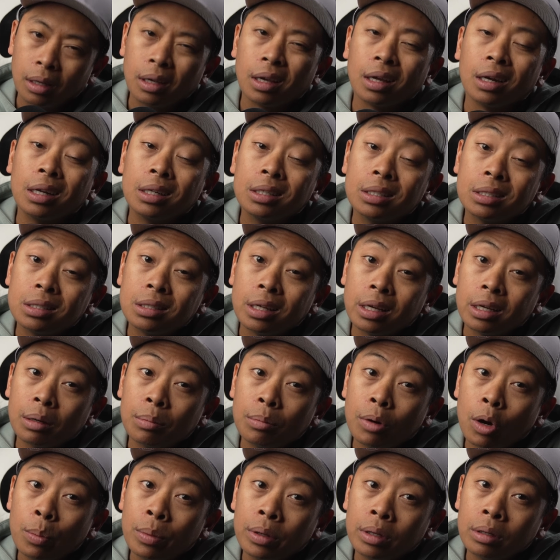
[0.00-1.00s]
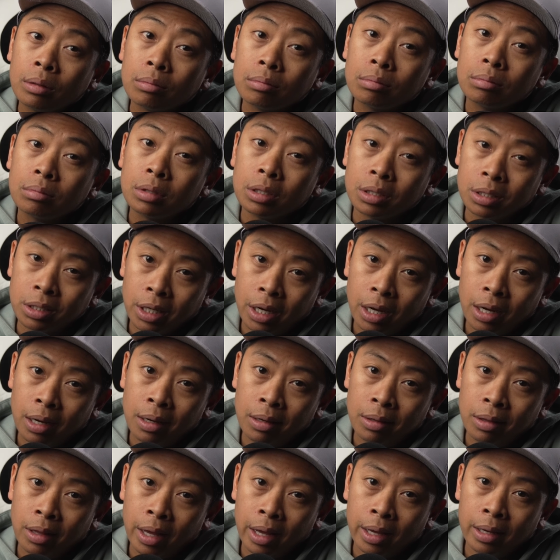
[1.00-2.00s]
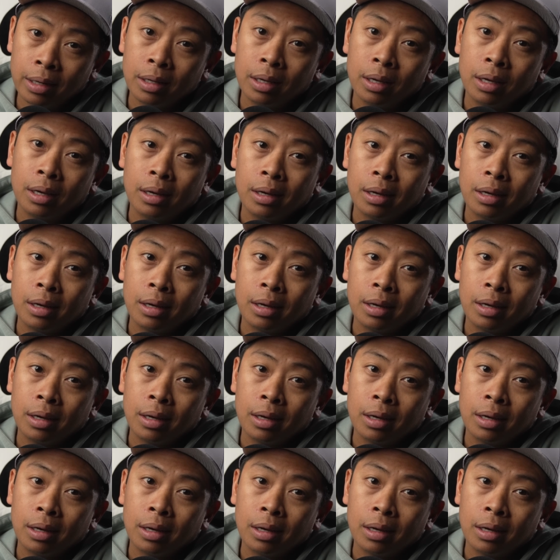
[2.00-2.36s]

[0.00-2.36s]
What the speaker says: Can I just take a moment to say that